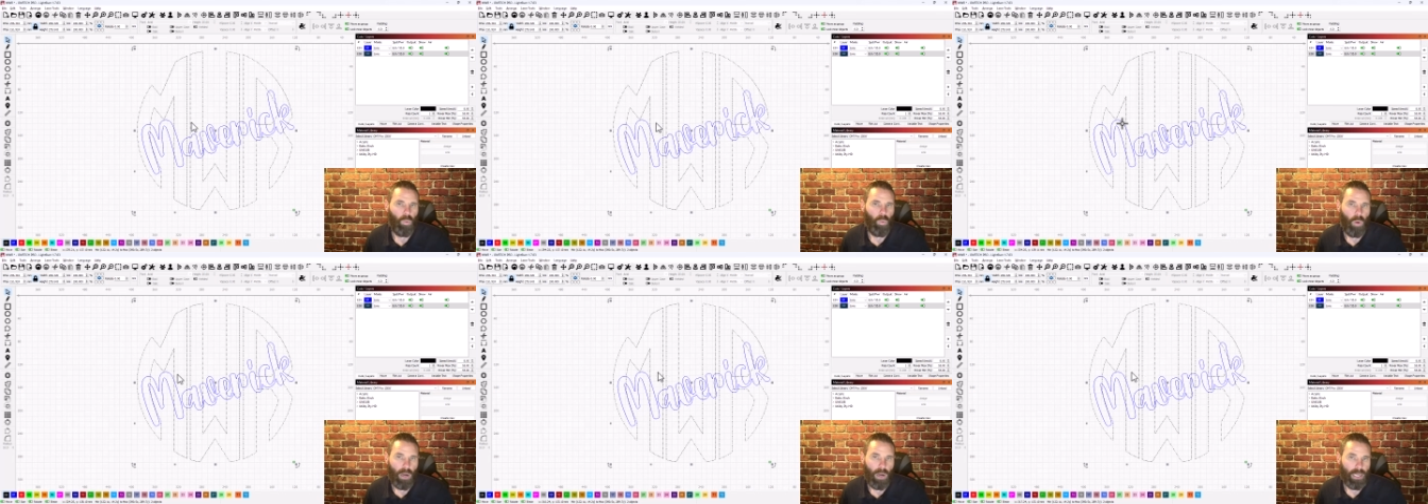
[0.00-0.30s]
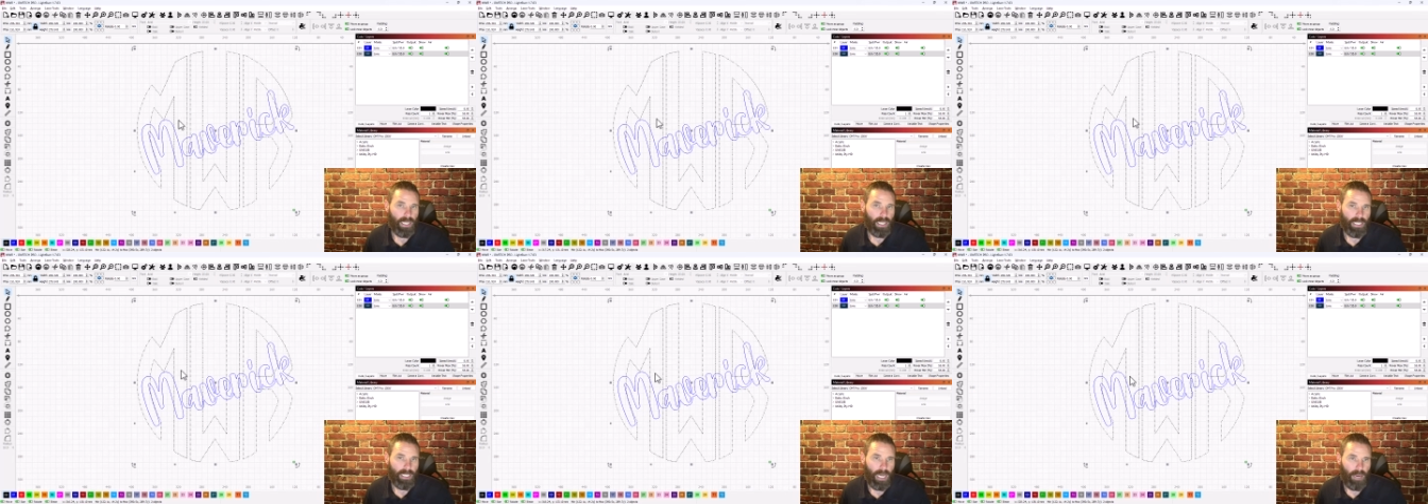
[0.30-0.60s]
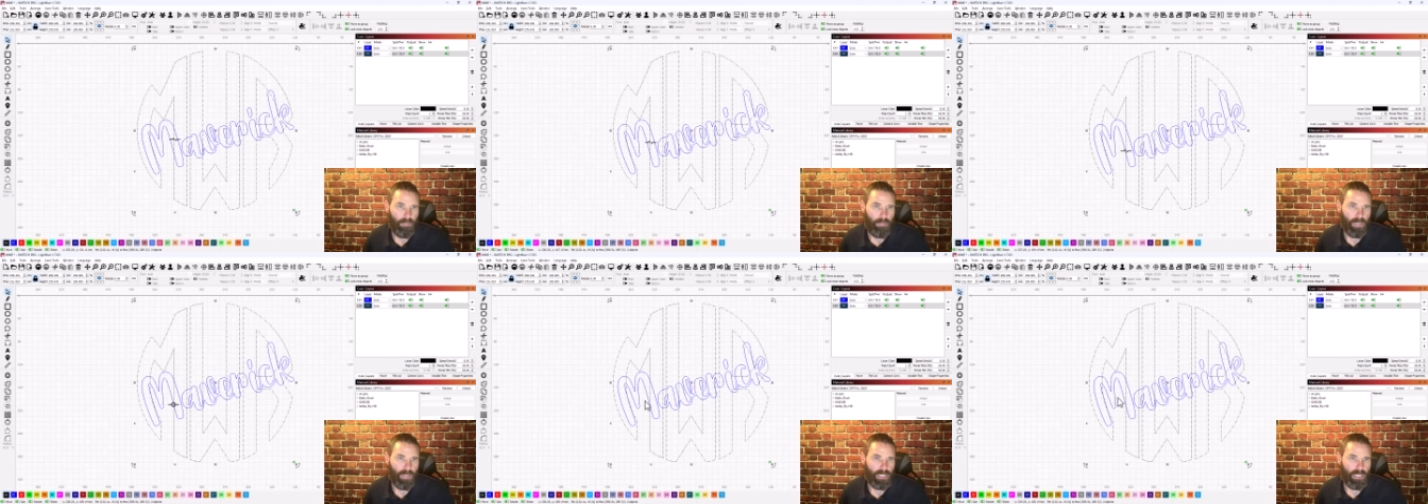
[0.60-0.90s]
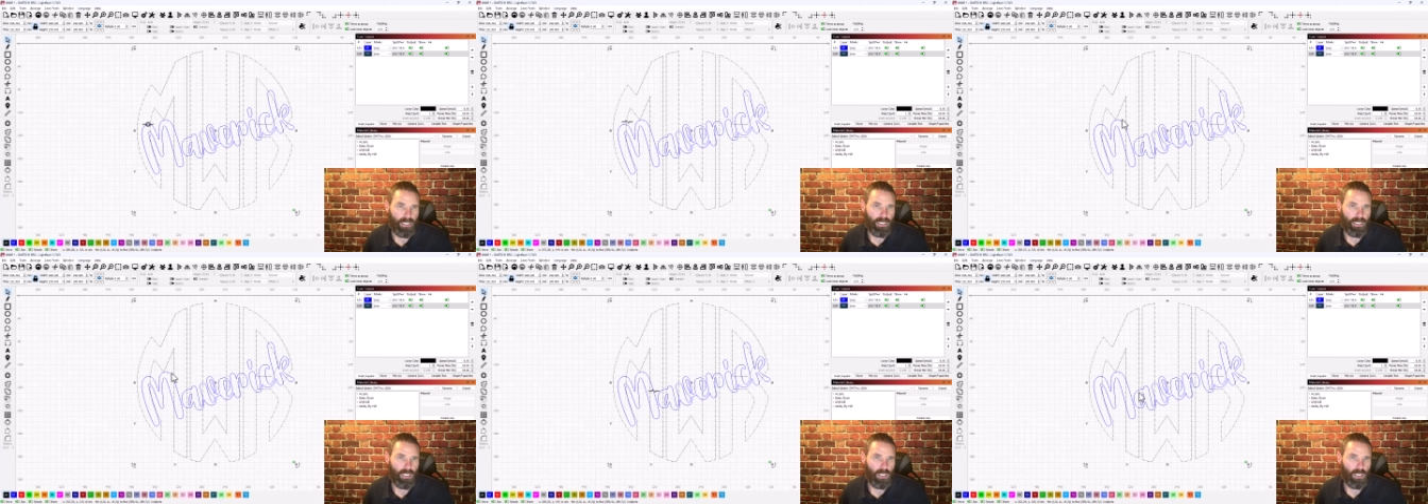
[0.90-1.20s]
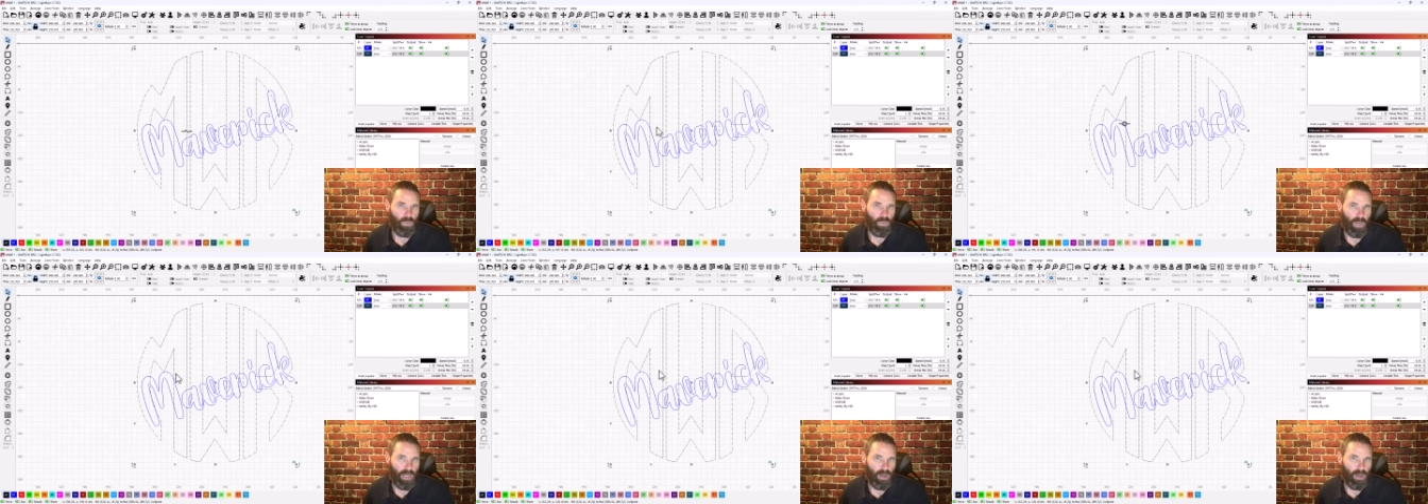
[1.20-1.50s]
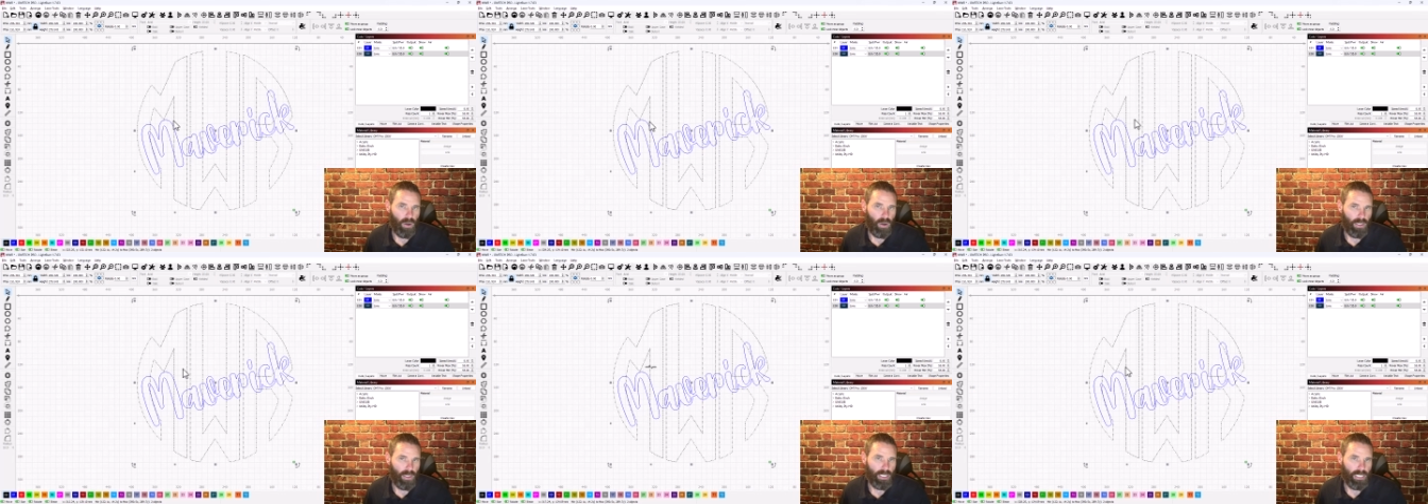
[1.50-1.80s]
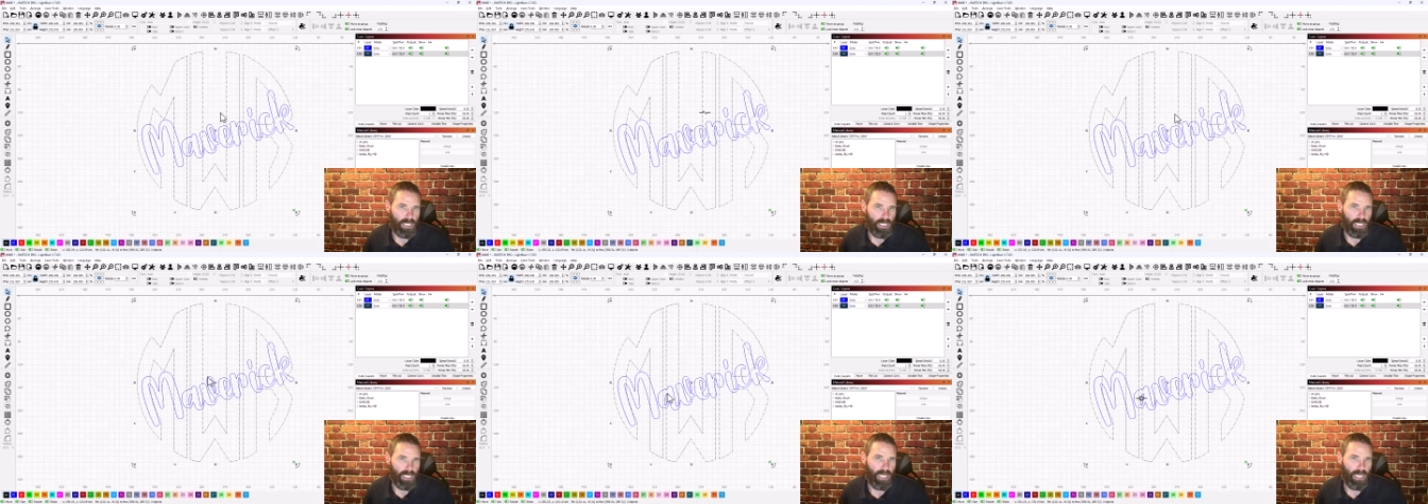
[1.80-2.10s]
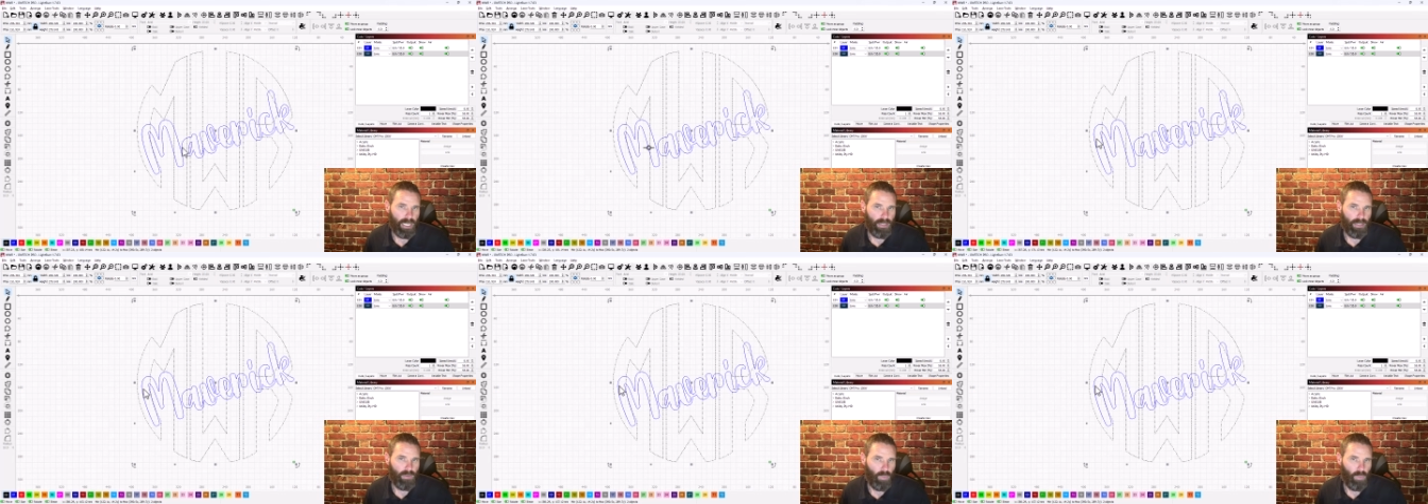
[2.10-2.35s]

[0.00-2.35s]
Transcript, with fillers: one of the top pieces because we can only see that